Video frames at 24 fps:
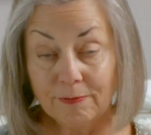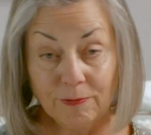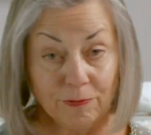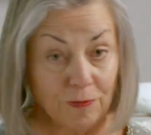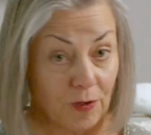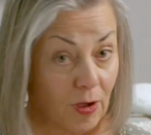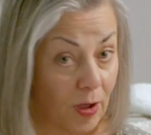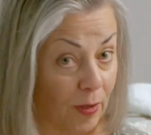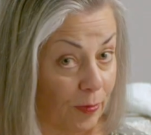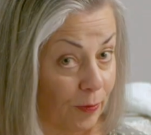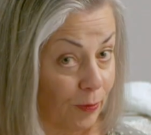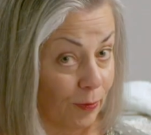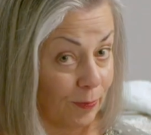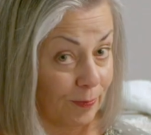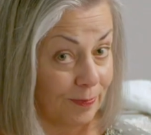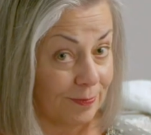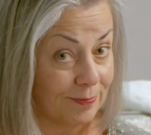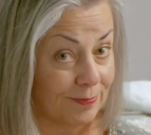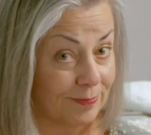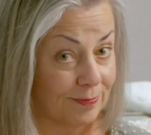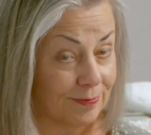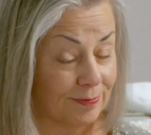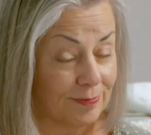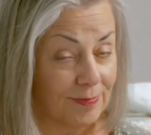Father,
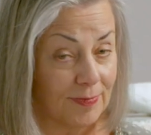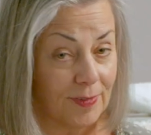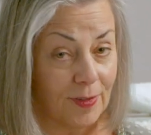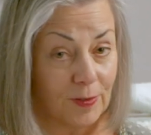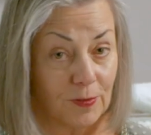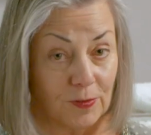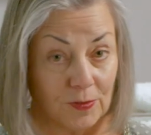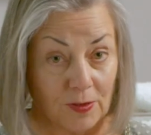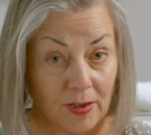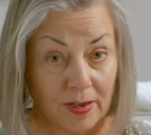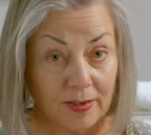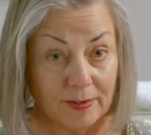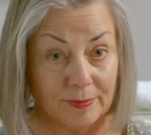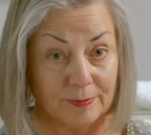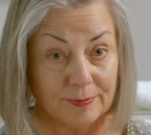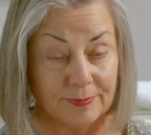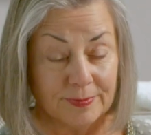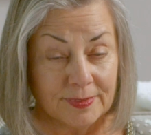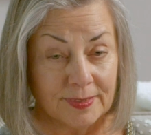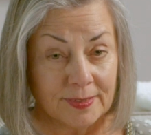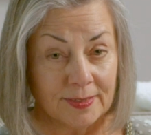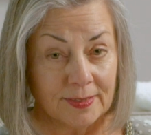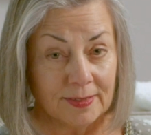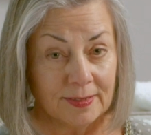Son,
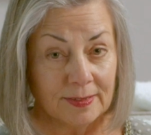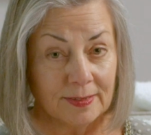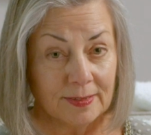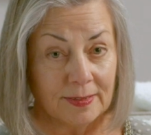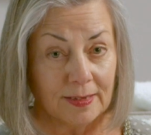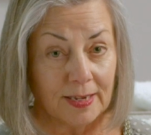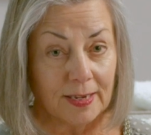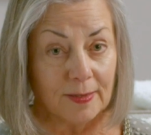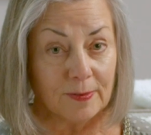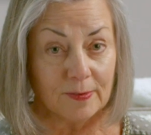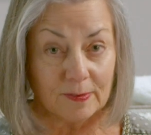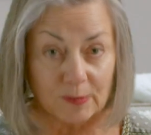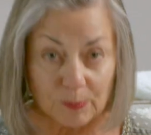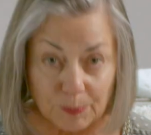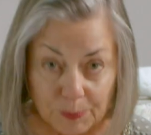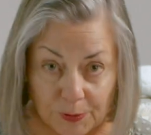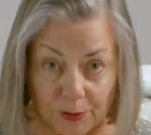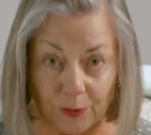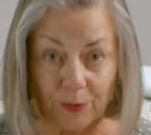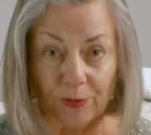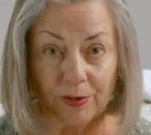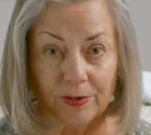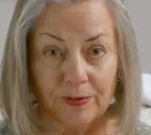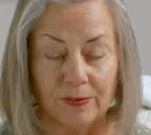and
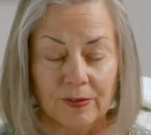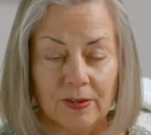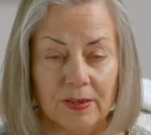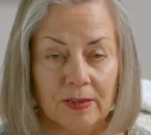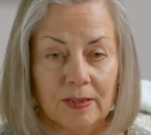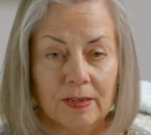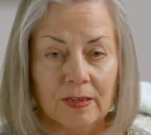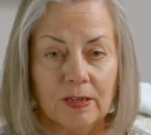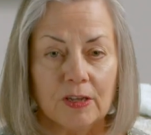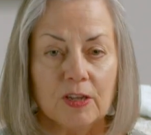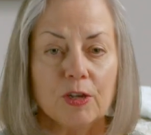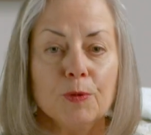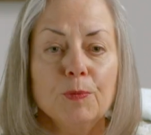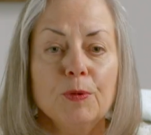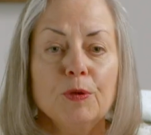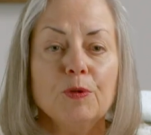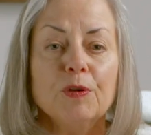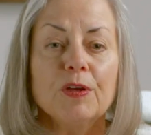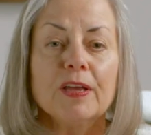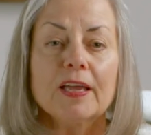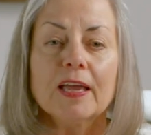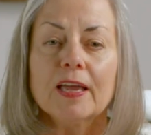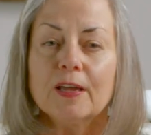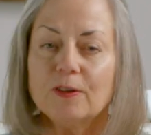Spirit
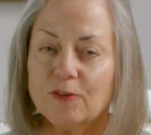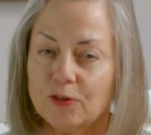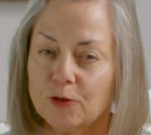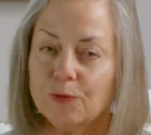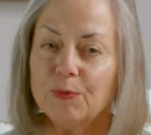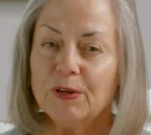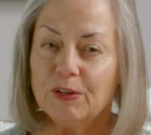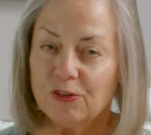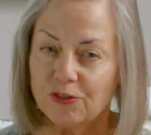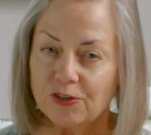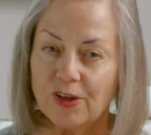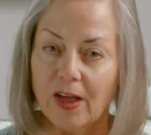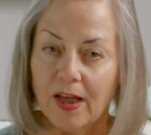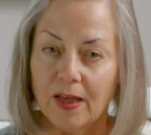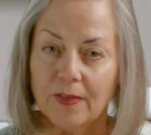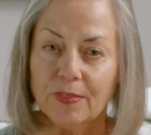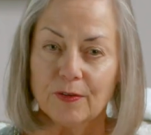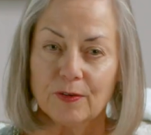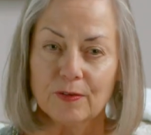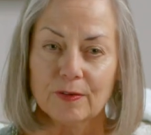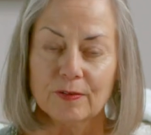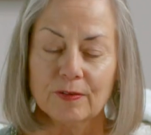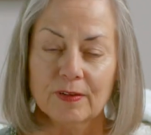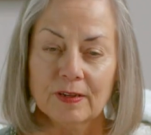communicate to each
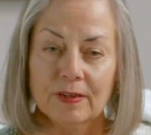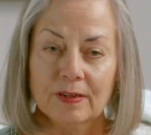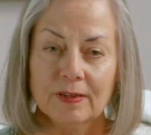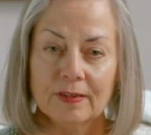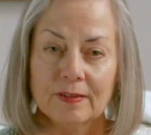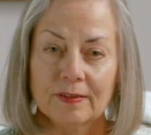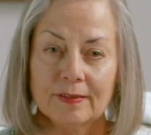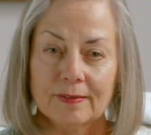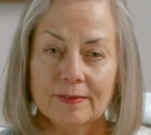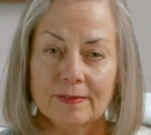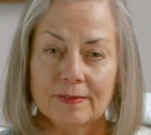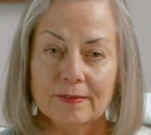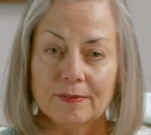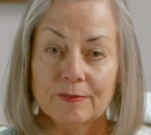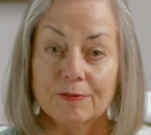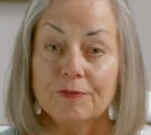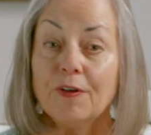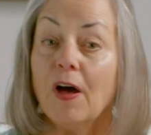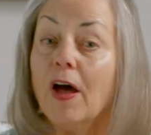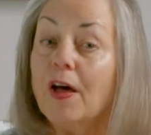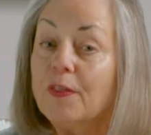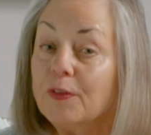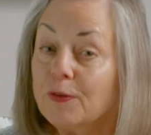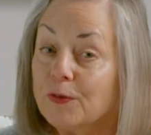other.
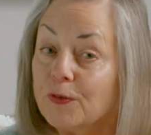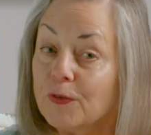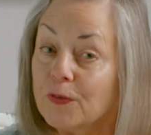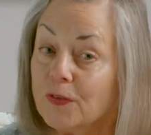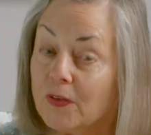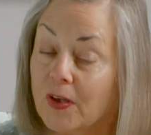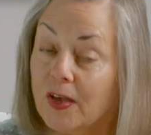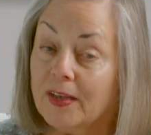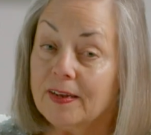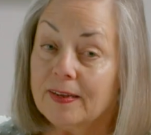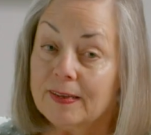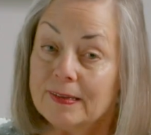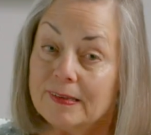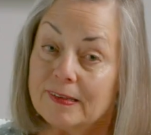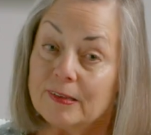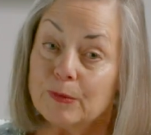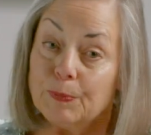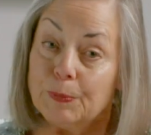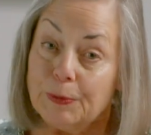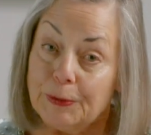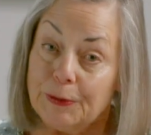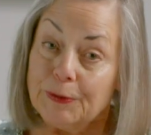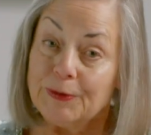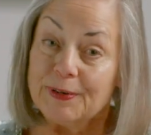Father, Son, and
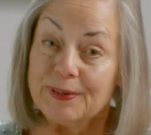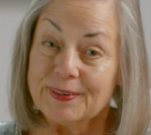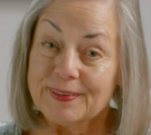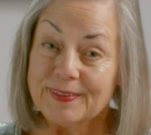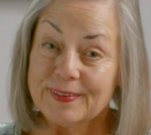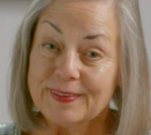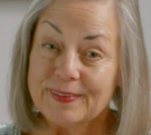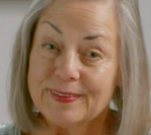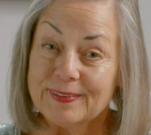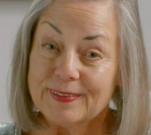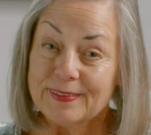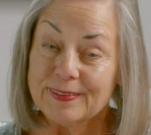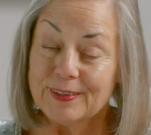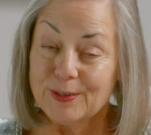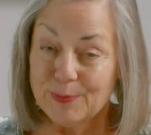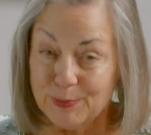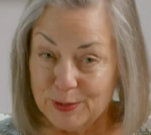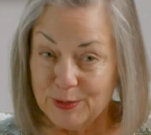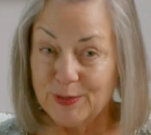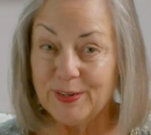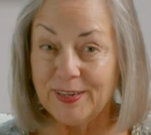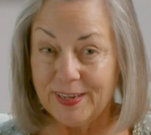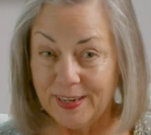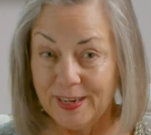Spirit
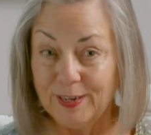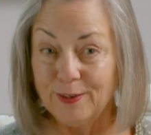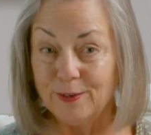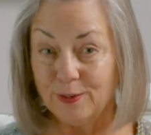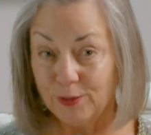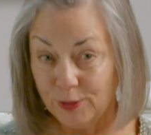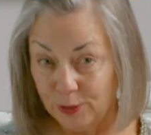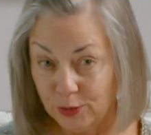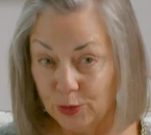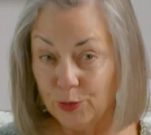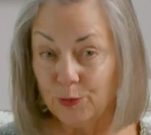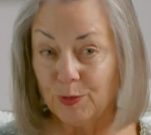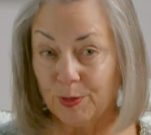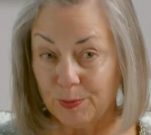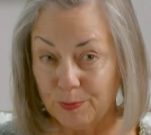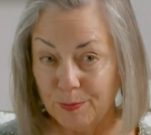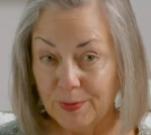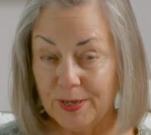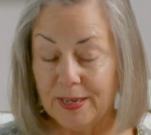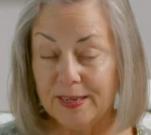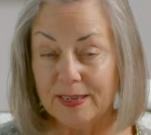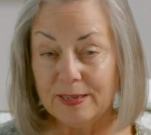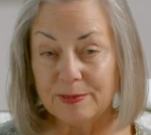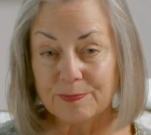communicate to you and
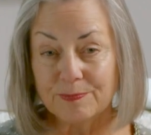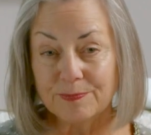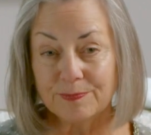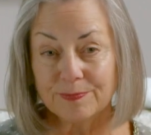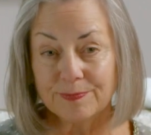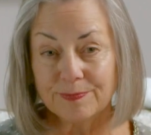me.